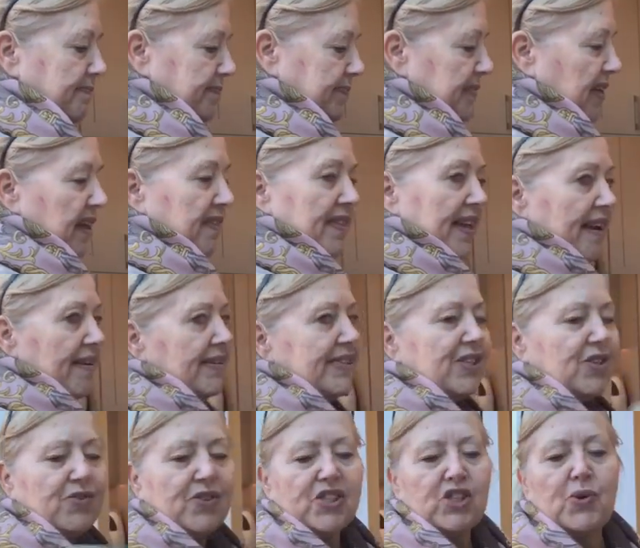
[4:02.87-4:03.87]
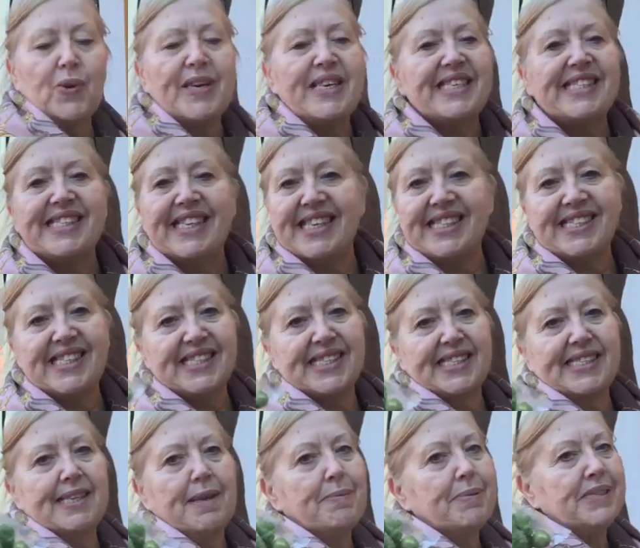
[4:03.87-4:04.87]
And they're until the 26th of
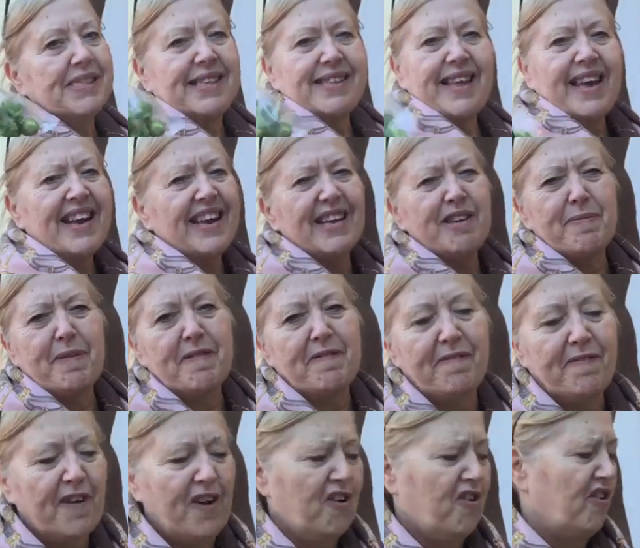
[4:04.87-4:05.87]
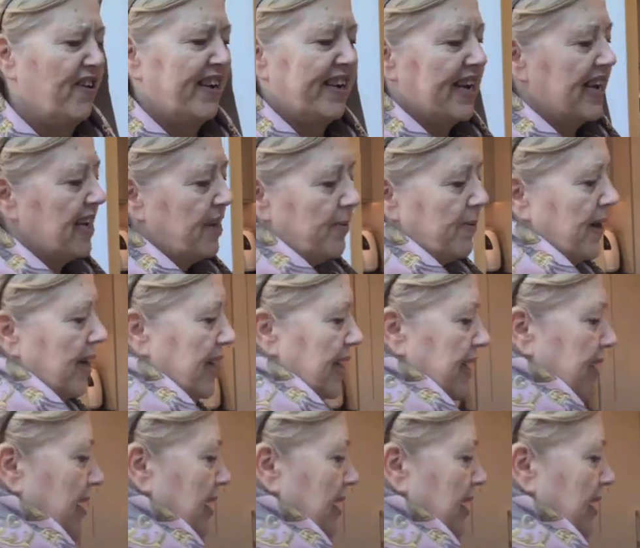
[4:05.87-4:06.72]
December, so they're going to be fine anyway.